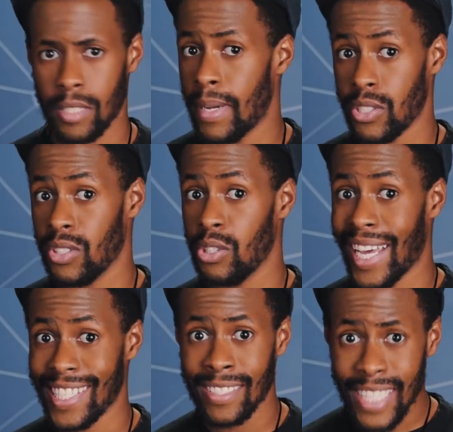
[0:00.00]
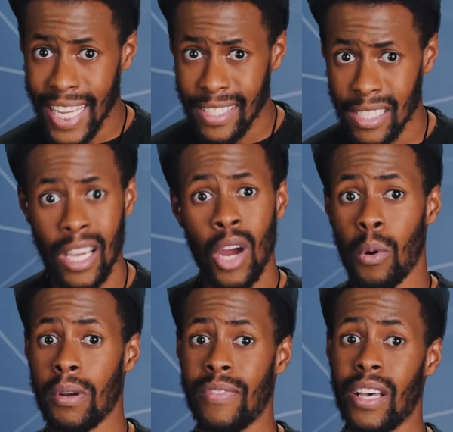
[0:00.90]
especially in the United States,
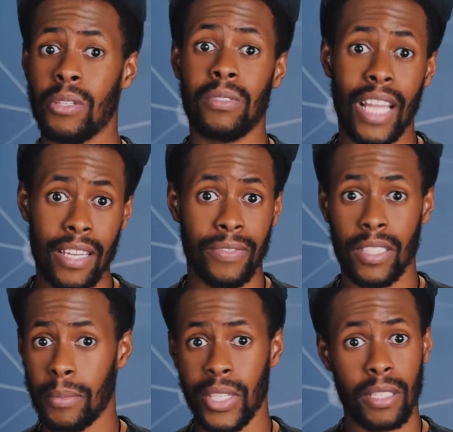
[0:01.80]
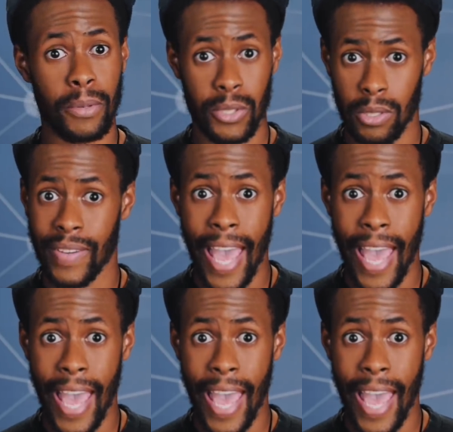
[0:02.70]
where we value life, liberty, and the pursuit of